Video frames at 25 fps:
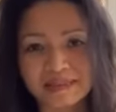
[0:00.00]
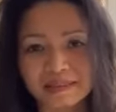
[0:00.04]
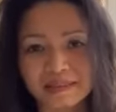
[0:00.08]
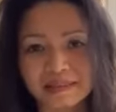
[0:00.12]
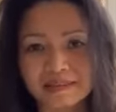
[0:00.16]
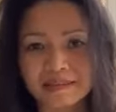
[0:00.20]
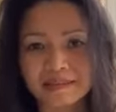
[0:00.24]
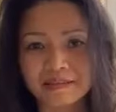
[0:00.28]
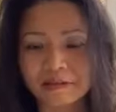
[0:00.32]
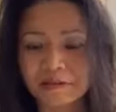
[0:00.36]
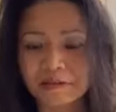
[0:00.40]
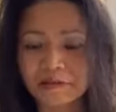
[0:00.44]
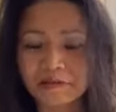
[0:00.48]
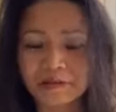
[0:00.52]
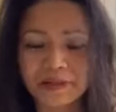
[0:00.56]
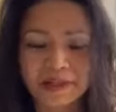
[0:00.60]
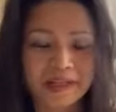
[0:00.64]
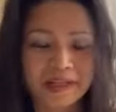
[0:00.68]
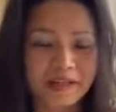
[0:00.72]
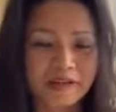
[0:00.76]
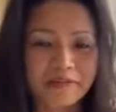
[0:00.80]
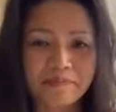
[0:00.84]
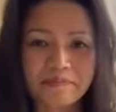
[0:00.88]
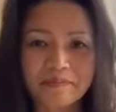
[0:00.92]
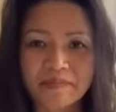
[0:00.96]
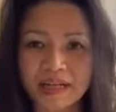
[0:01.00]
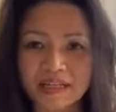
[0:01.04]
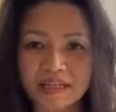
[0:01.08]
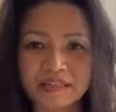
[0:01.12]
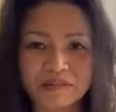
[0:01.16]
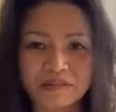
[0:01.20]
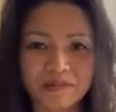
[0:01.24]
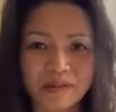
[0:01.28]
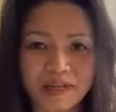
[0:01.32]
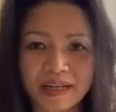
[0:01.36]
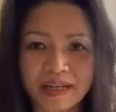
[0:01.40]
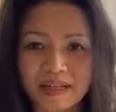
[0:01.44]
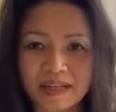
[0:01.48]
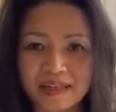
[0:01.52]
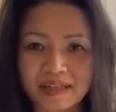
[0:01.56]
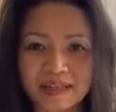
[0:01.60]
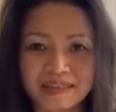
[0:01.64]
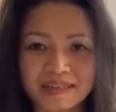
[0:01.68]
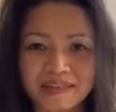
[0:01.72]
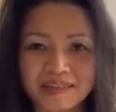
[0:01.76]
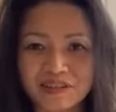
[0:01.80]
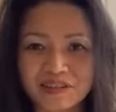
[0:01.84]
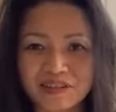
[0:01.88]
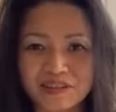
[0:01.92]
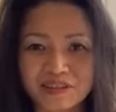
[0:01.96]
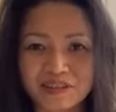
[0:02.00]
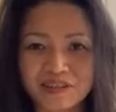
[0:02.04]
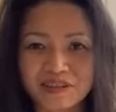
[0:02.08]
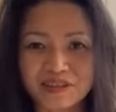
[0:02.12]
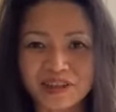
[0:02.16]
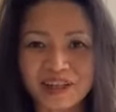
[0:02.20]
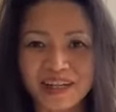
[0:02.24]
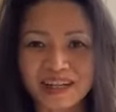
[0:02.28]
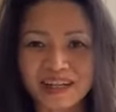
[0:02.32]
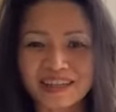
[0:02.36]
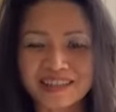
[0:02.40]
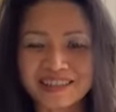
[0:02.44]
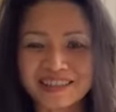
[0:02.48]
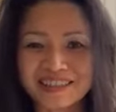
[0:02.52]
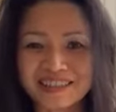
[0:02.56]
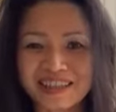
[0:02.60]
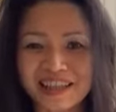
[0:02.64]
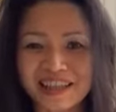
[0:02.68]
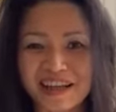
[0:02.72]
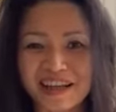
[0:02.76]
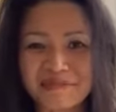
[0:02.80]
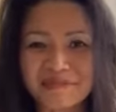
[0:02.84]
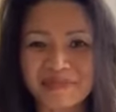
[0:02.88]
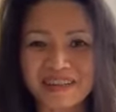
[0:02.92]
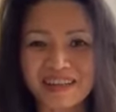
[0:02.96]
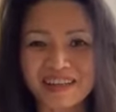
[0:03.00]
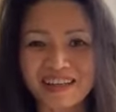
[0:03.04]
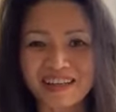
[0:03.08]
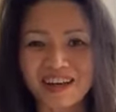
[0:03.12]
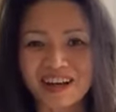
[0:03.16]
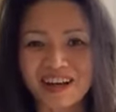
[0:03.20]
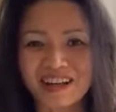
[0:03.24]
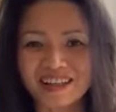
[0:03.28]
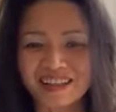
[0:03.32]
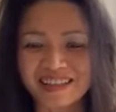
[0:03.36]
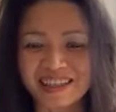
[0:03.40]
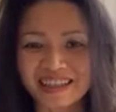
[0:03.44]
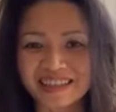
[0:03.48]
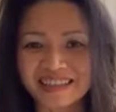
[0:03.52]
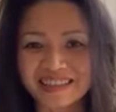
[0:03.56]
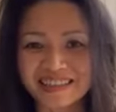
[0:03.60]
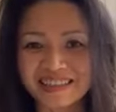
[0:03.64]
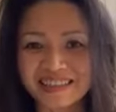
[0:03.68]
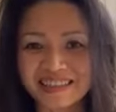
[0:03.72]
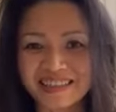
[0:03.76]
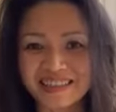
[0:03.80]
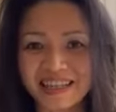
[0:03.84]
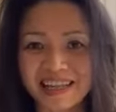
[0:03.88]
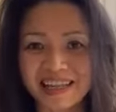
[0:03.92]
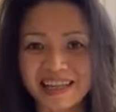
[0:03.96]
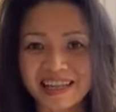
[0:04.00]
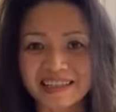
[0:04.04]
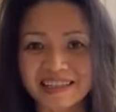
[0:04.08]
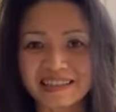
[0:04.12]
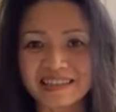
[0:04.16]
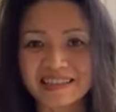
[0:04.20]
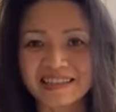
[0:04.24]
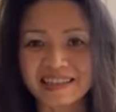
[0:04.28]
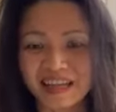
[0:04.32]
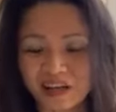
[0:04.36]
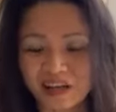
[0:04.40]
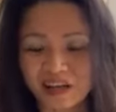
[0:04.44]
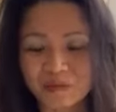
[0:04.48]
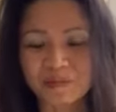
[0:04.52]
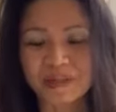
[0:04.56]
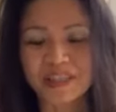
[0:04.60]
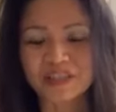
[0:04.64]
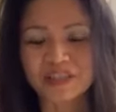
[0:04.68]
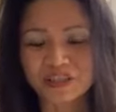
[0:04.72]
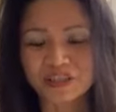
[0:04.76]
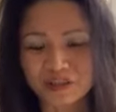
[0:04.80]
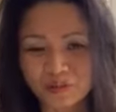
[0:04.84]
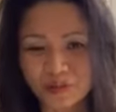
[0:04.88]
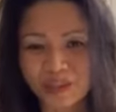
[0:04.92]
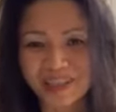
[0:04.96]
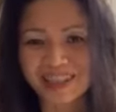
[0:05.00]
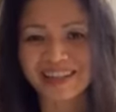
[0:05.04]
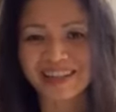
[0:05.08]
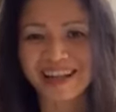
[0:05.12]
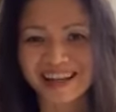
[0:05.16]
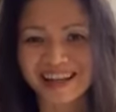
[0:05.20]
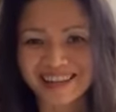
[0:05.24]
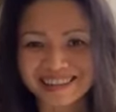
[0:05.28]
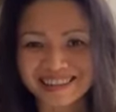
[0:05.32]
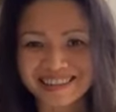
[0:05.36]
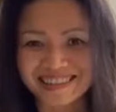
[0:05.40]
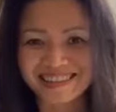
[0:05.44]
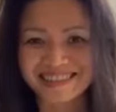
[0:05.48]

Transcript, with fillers: And so best way is to, uh, to get me on LinkedIn, and uh, I'll make sure we connect.